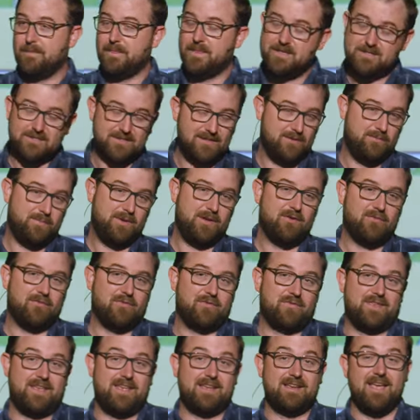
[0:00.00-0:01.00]
this is the beautiful
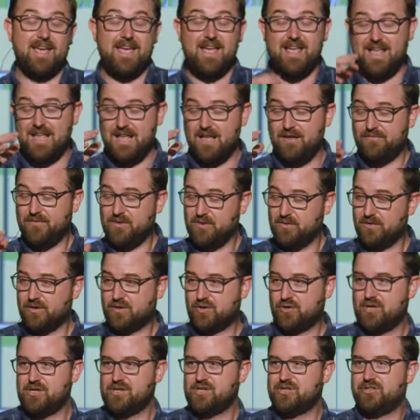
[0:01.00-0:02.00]
thing. If you're a
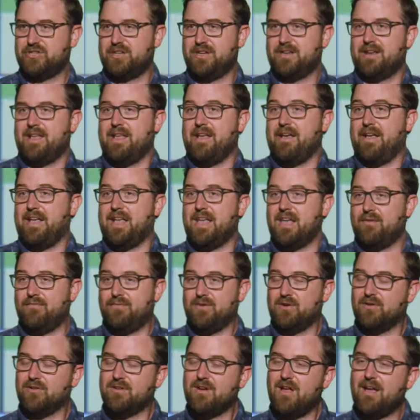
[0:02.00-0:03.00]
Christian, if
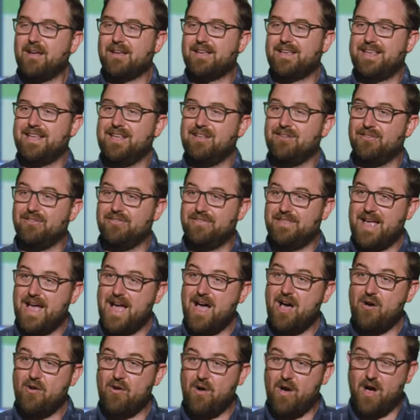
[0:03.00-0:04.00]
you're not healed
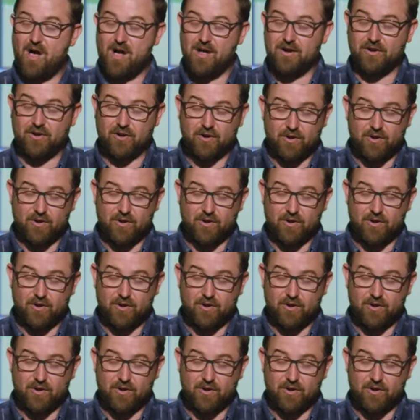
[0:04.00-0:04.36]
now on